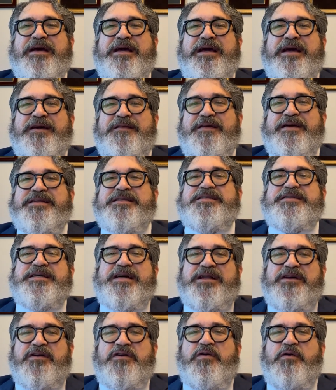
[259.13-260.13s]
and then
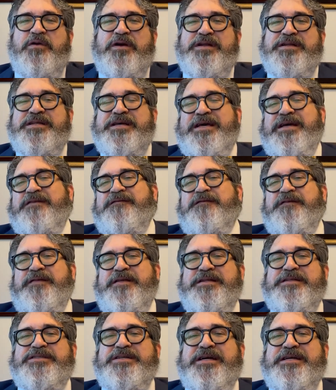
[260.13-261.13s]
set a court date for
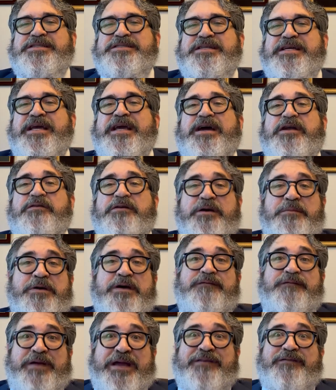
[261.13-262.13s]
the judge to enter them
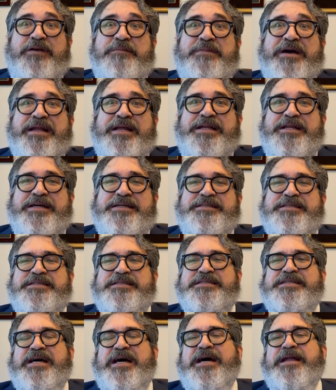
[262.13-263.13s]
if everybody
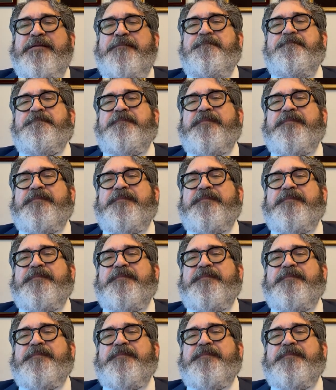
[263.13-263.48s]
doesn't sign them.